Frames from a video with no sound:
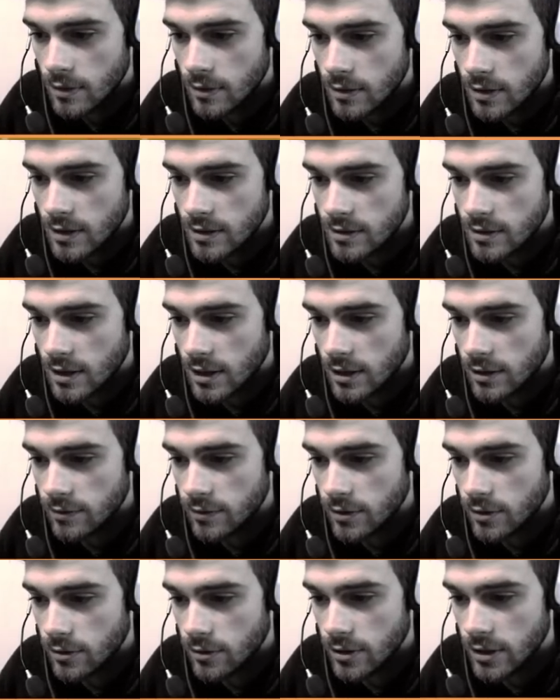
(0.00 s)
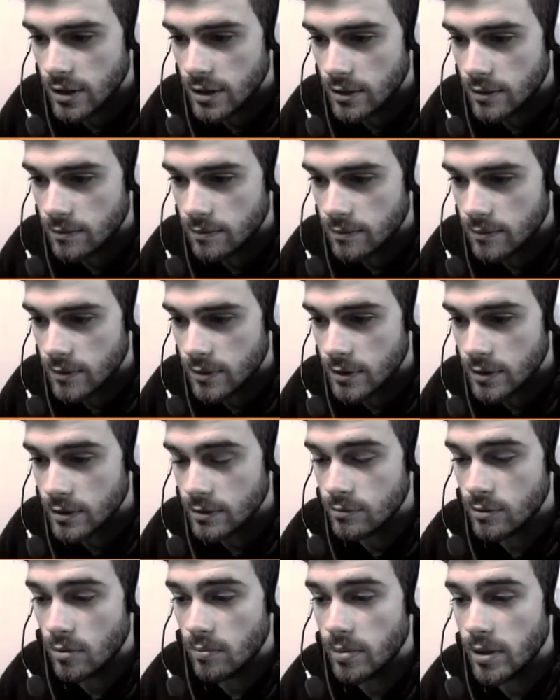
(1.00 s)
That's kind of annoying. So
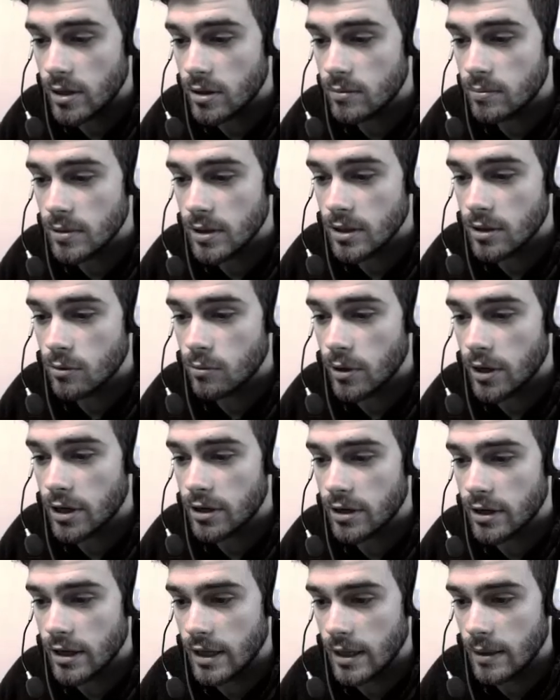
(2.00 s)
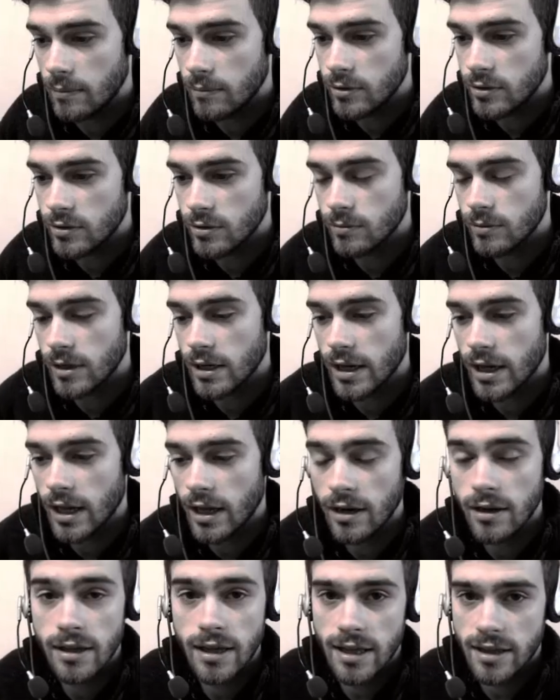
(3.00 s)
we'll better be quicker than him, so we
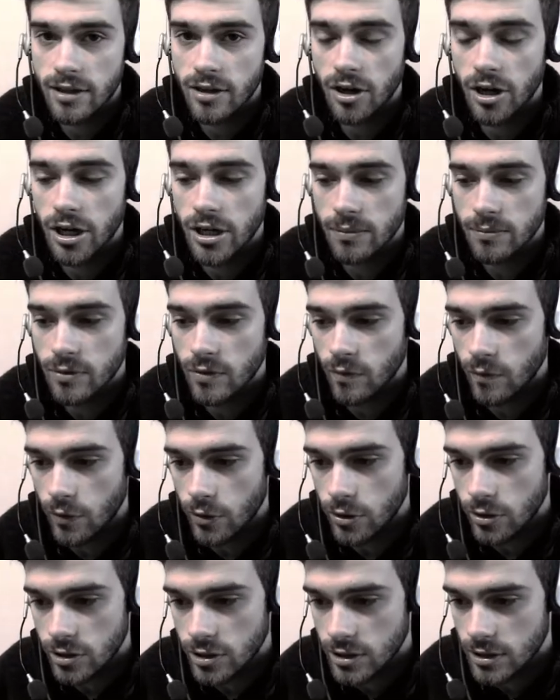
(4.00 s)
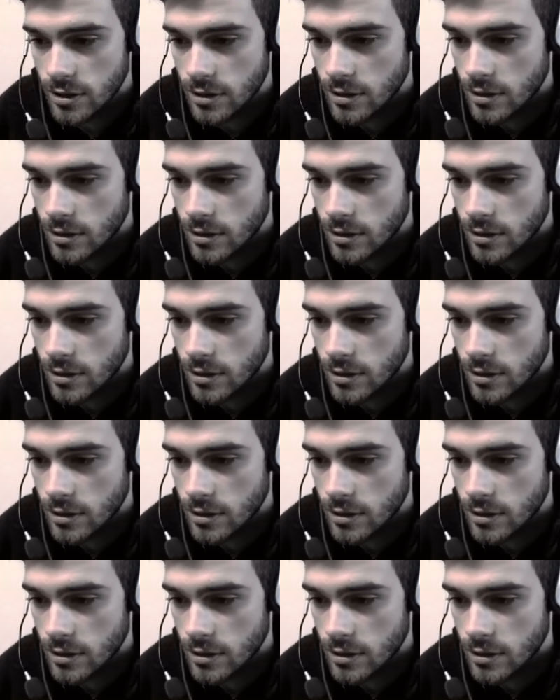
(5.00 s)
can get the items first.